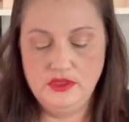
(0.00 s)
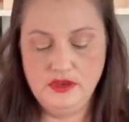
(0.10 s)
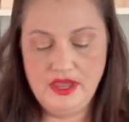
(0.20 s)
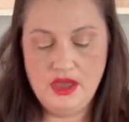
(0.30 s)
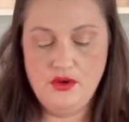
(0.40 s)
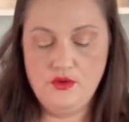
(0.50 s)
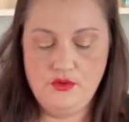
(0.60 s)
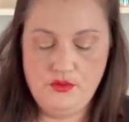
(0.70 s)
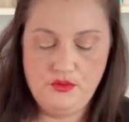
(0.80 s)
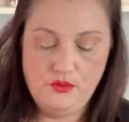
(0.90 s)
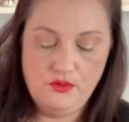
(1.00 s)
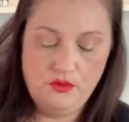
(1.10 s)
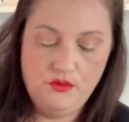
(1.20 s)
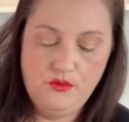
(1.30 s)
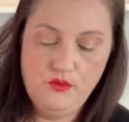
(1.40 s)
Now,
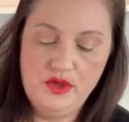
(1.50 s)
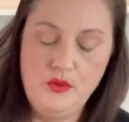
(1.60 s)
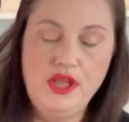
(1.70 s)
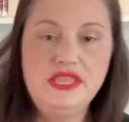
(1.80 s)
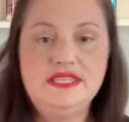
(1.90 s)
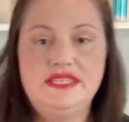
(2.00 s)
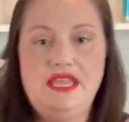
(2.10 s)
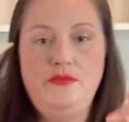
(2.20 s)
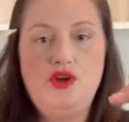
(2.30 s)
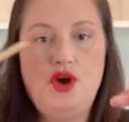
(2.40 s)
we want the same